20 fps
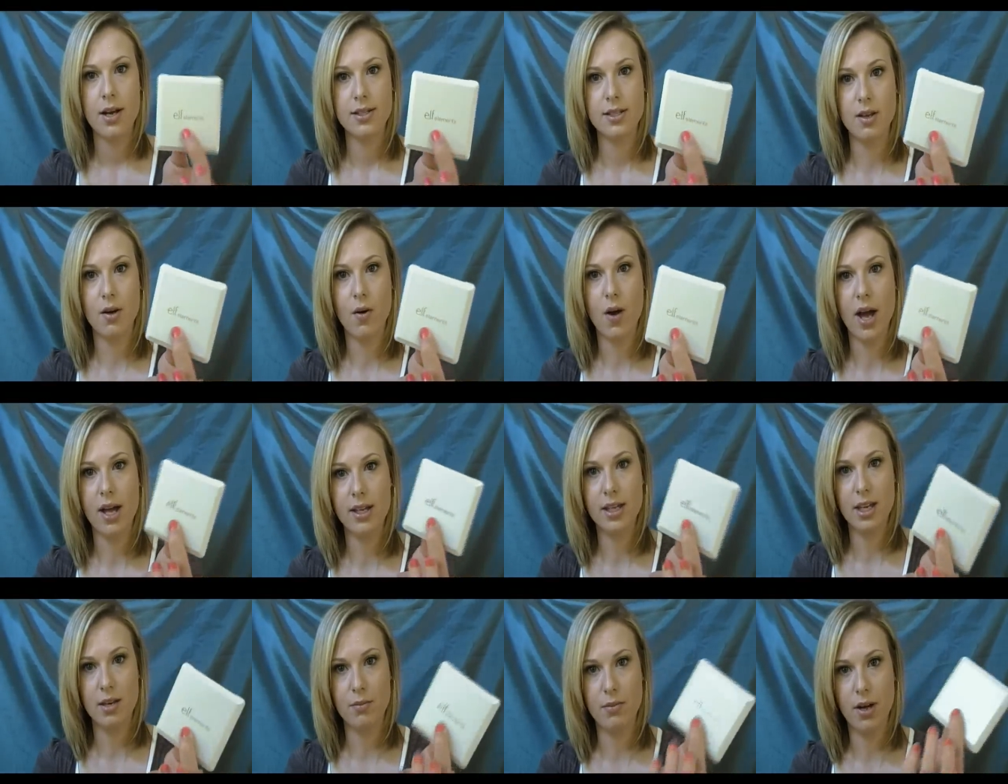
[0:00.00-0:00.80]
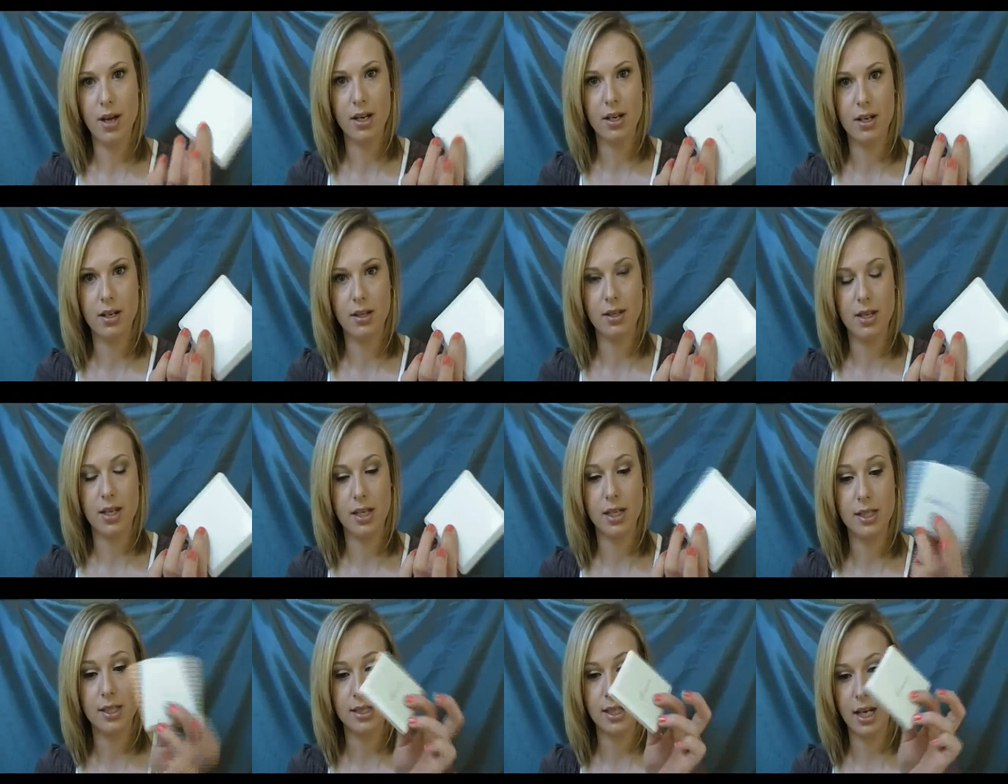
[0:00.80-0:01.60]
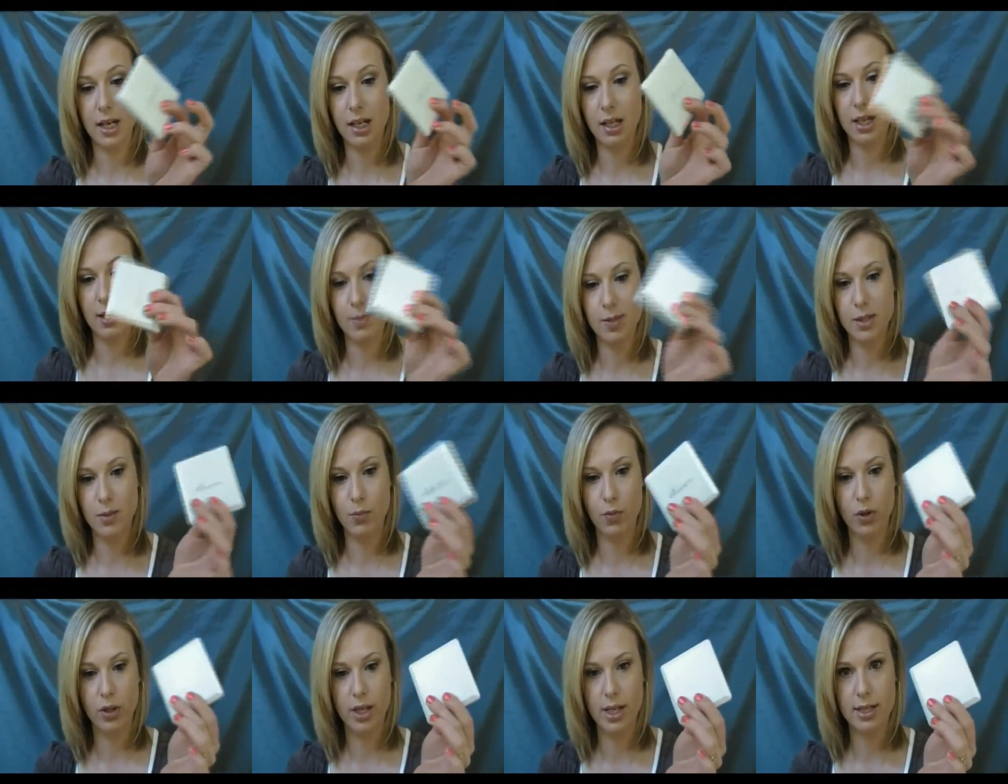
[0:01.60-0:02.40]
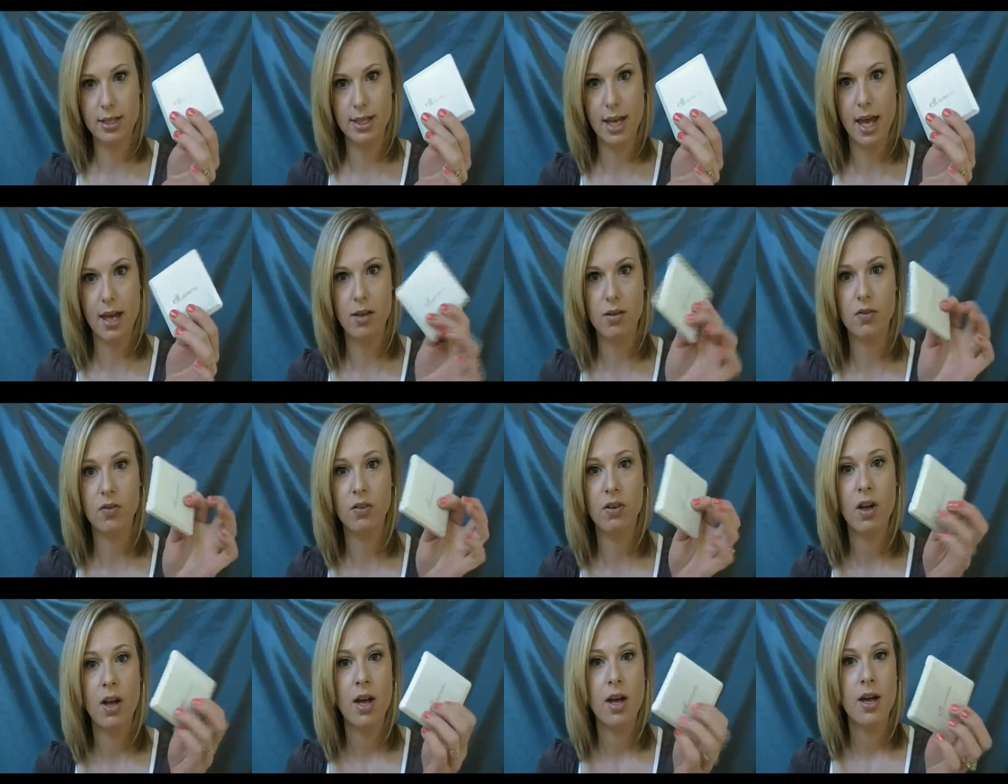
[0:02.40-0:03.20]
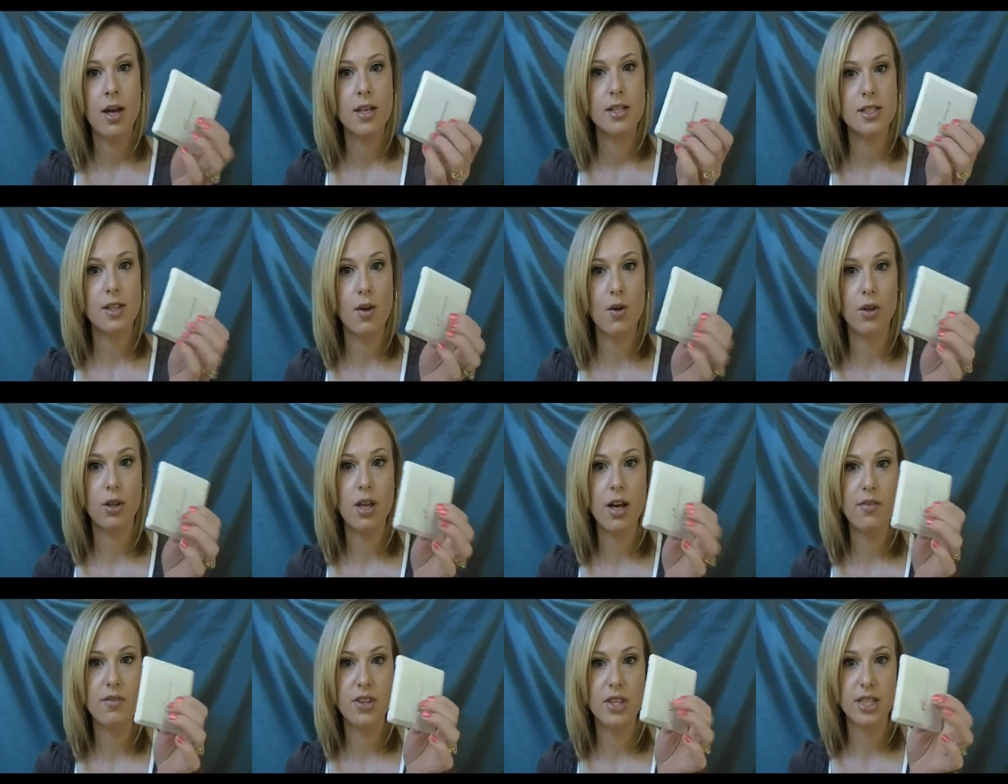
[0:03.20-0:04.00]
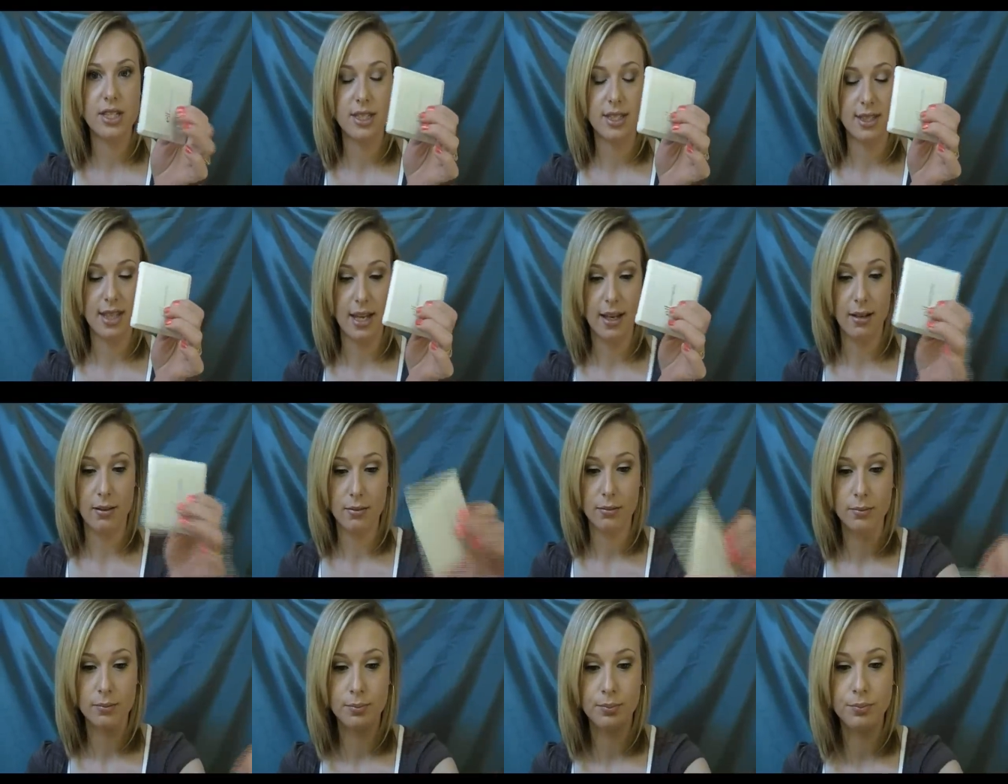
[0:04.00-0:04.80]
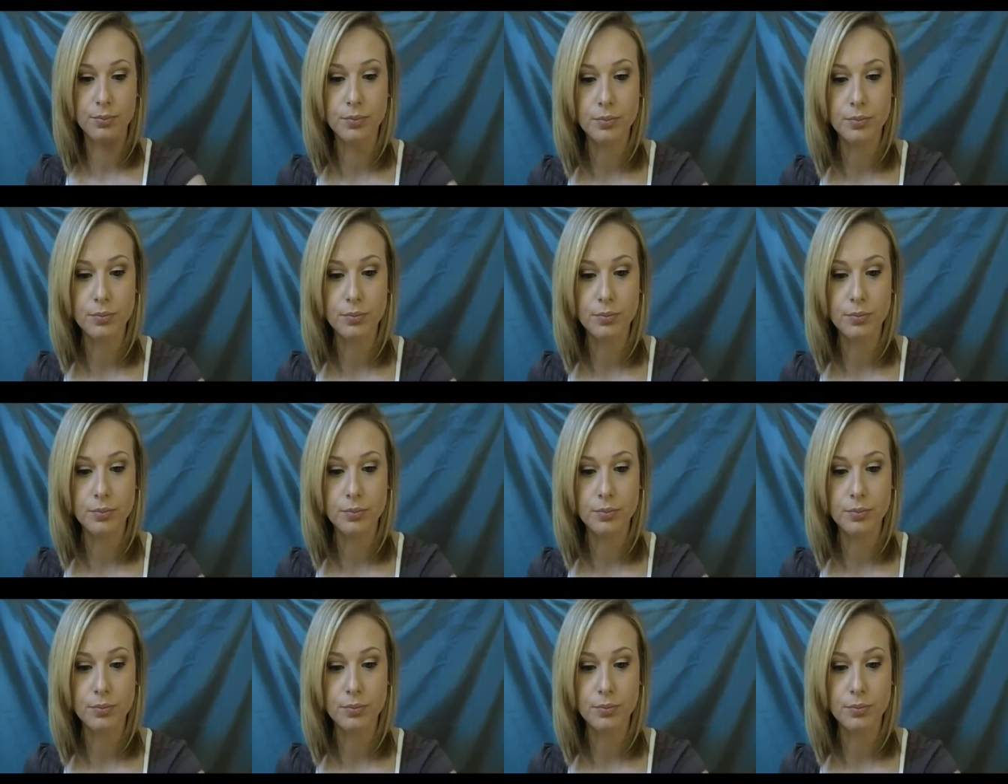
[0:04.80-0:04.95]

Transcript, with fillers: So I keep mine in this, and it keeps them really safe. So love this thing.